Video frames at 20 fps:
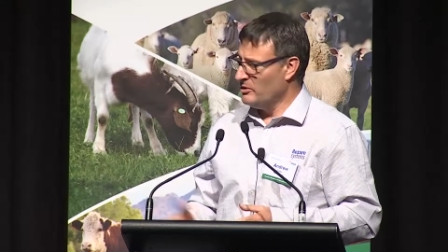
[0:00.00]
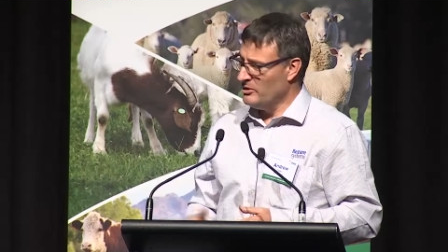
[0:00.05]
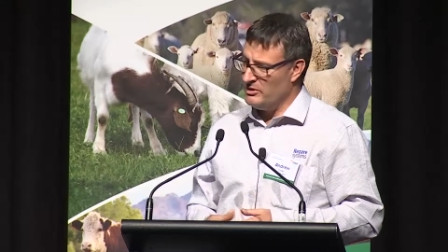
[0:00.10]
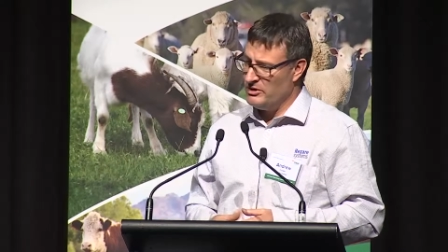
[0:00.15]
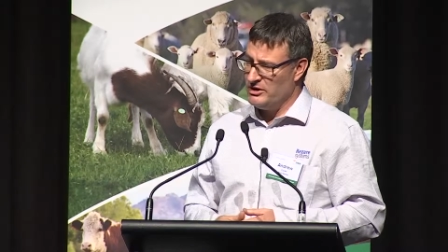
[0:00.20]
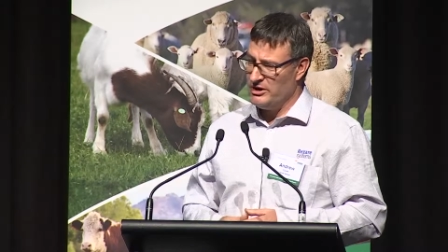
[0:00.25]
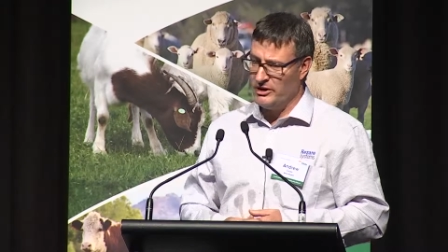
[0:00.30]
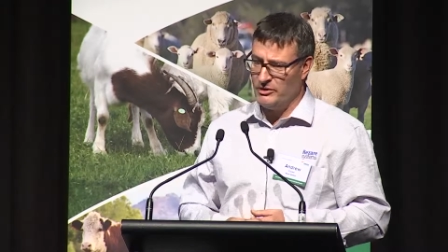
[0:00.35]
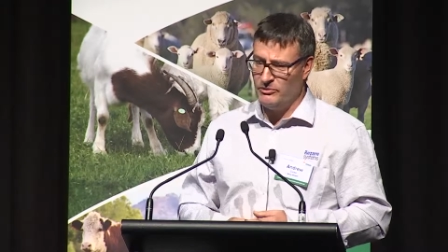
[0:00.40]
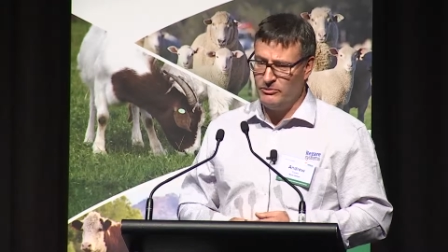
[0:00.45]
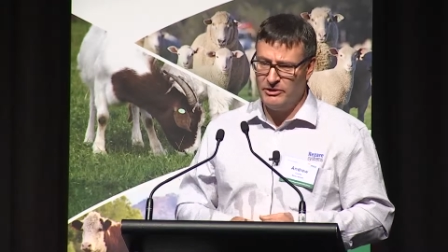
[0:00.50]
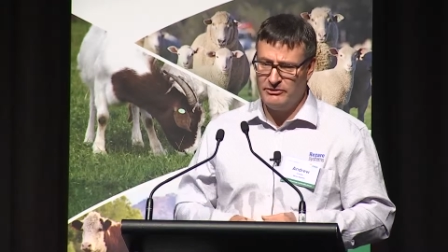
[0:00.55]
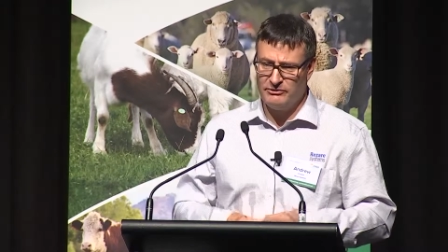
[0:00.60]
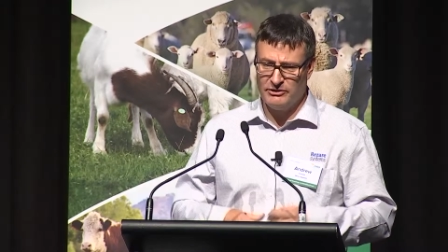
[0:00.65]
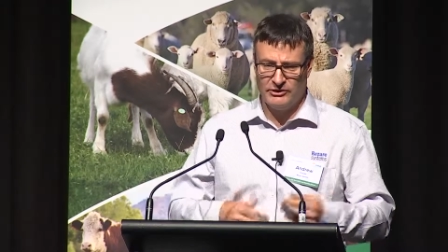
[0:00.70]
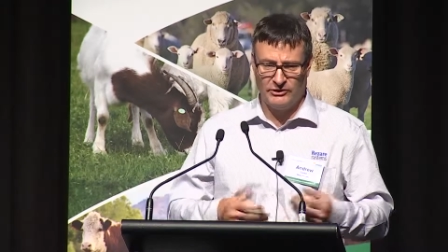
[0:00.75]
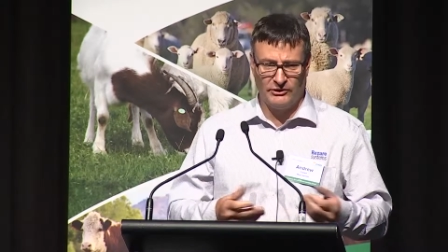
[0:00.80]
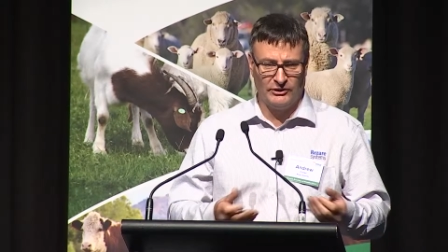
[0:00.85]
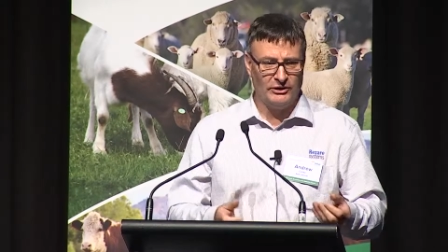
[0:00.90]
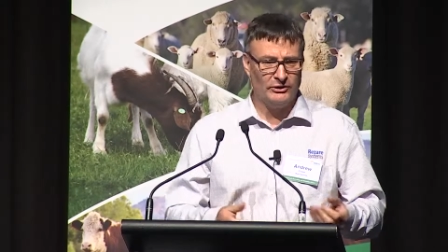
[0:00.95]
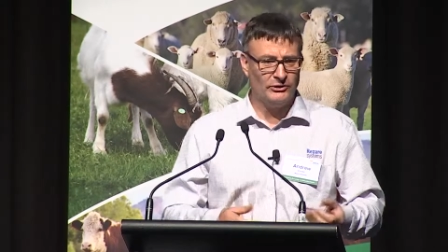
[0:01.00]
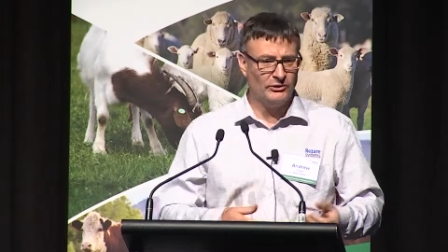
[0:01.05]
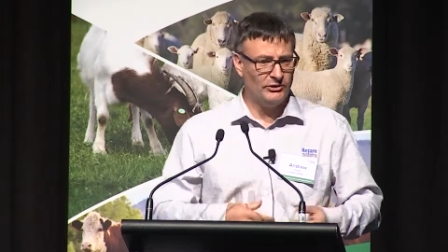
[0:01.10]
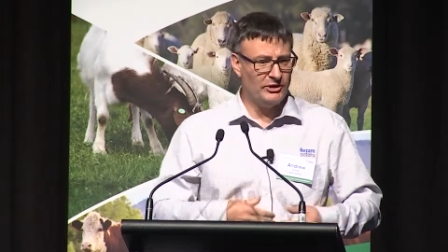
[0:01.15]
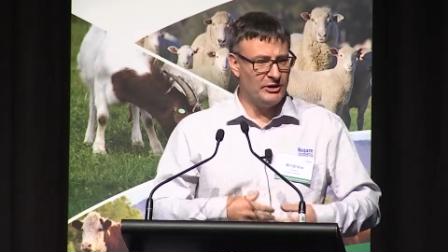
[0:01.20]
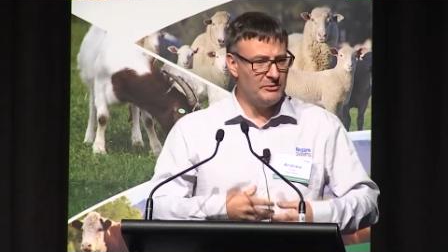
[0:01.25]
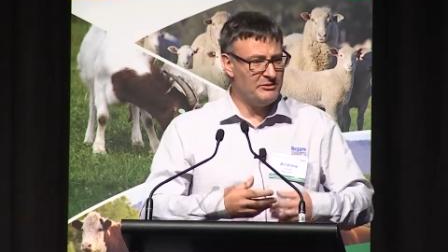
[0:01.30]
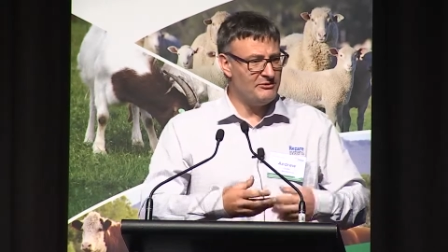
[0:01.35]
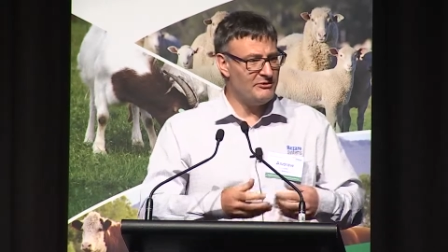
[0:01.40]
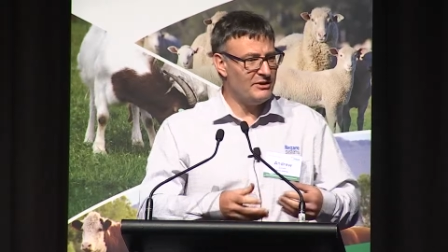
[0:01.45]
you know, we've got single
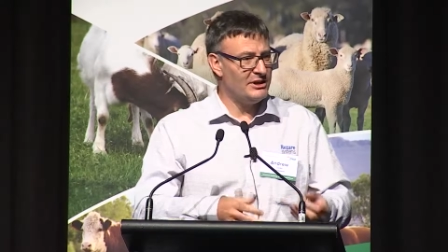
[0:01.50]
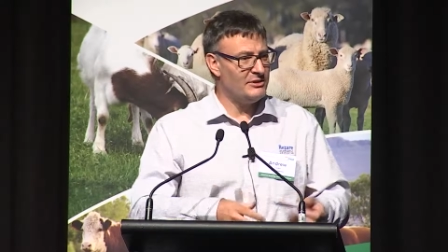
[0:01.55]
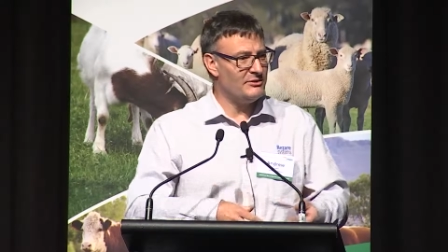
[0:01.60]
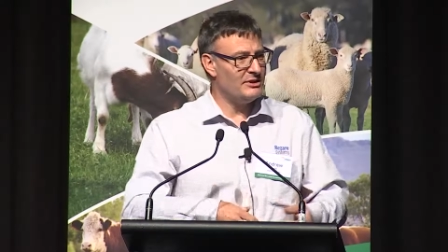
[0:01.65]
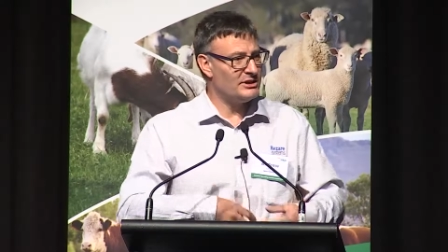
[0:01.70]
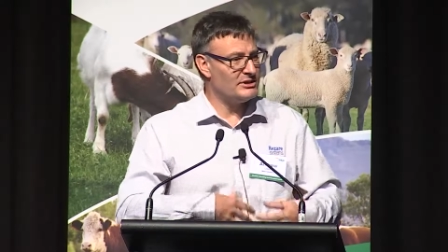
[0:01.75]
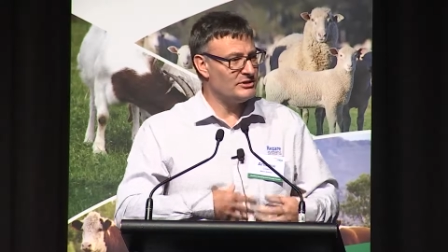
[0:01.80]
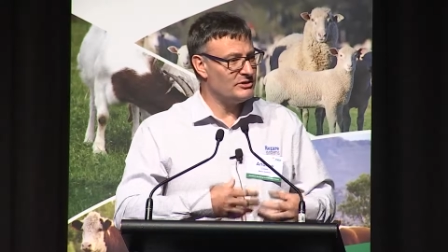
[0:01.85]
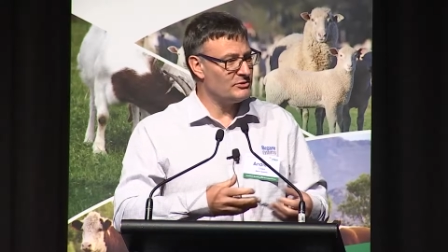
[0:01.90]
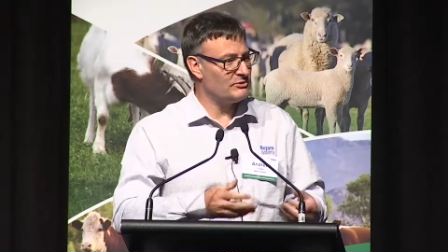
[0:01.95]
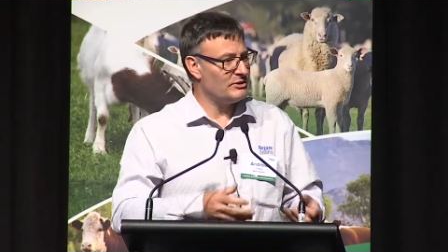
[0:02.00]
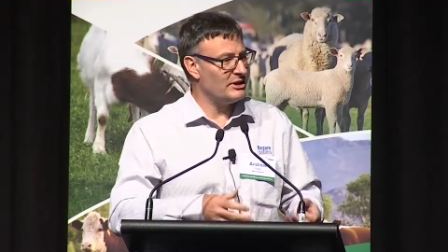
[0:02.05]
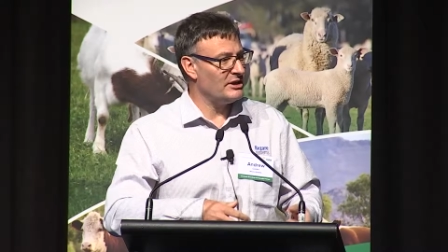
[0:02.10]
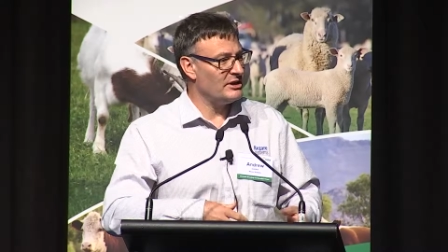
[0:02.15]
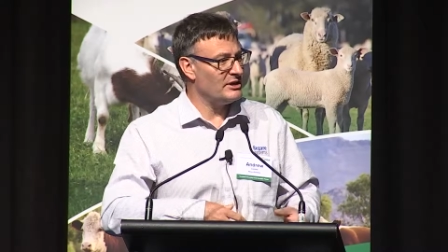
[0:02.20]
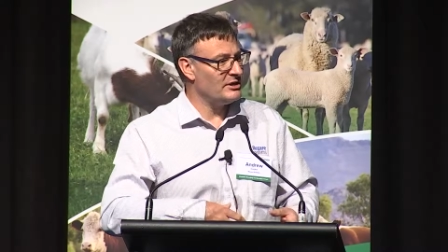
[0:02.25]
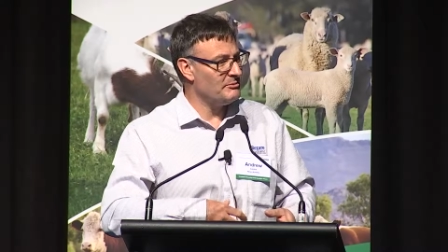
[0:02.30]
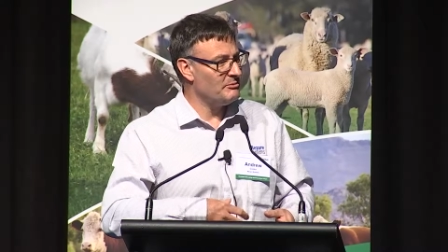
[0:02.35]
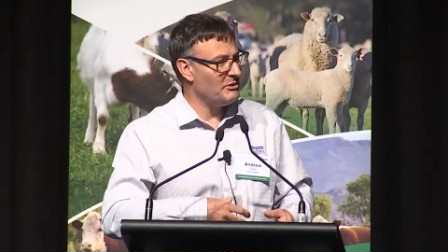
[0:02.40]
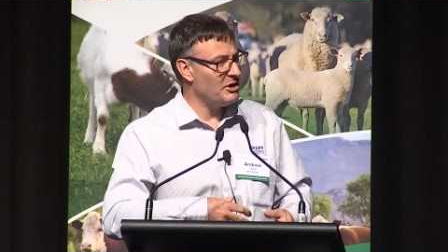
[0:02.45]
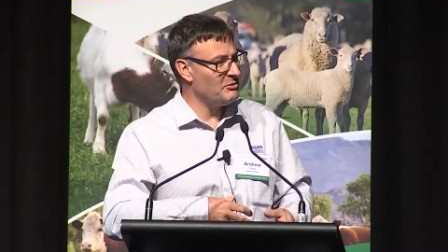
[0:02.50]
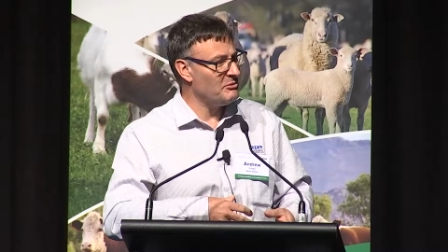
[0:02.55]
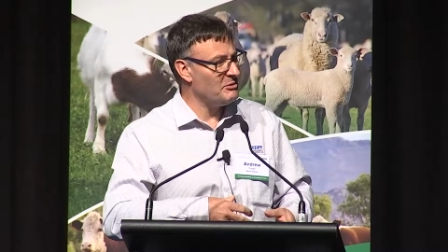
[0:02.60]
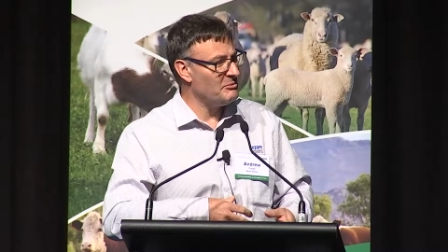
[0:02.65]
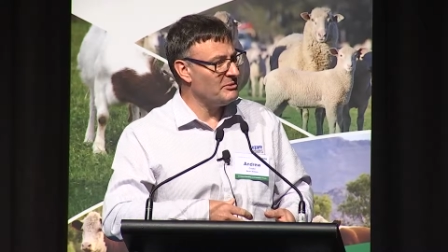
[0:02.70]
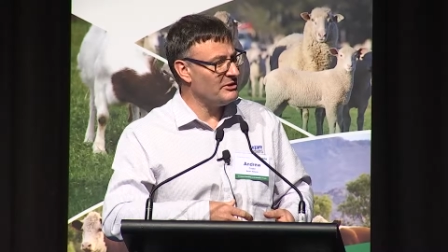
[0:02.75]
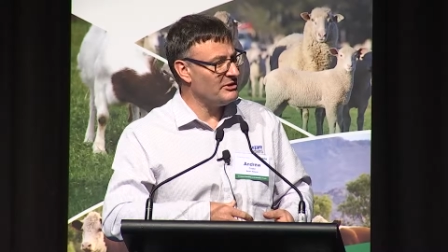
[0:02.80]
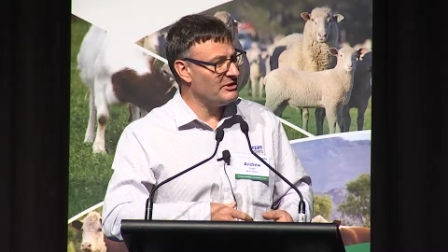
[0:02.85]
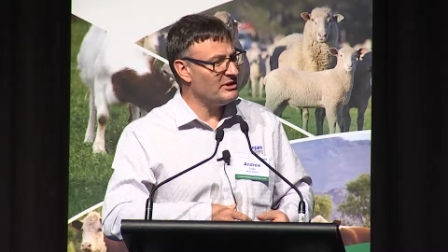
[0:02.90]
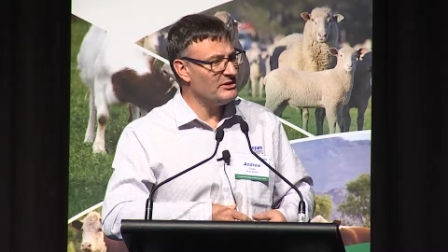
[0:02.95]
step evaluations running at the
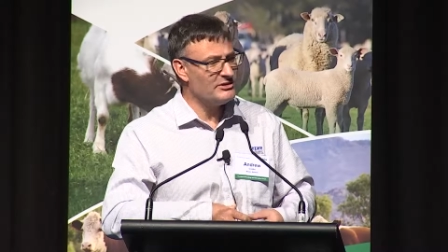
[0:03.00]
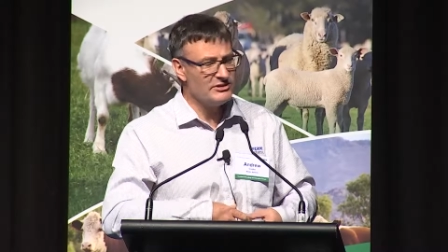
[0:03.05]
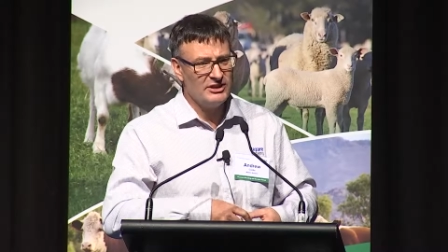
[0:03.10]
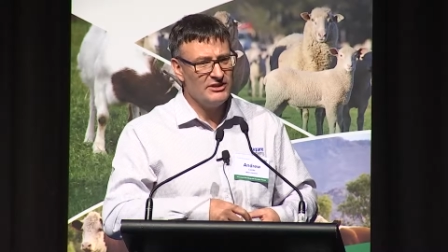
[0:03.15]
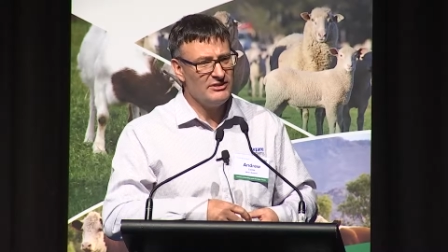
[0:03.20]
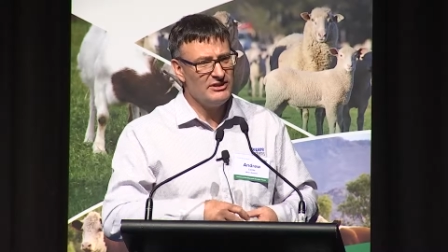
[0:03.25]
moment, but there's,